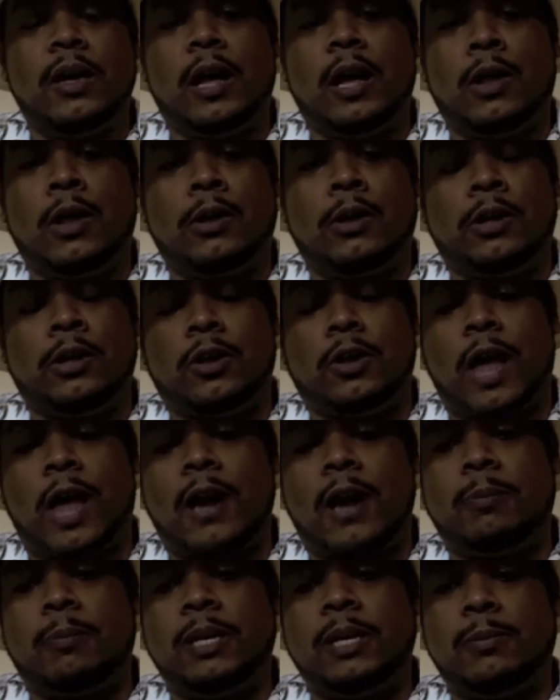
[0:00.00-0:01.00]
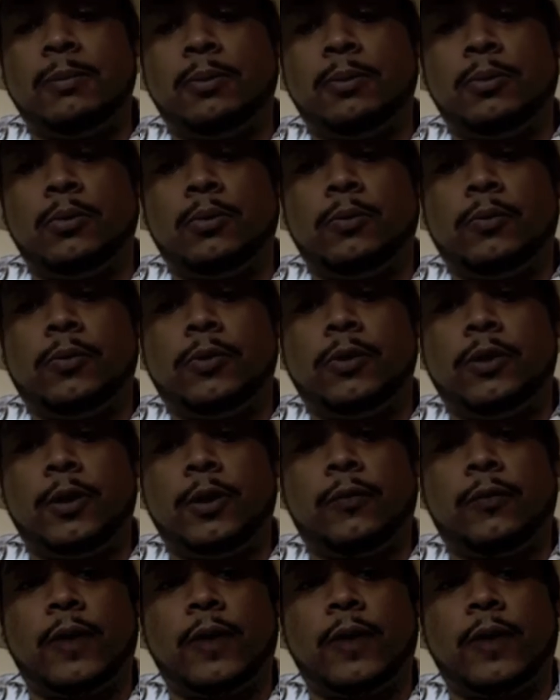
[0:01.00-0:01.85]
And a lot of people, they'll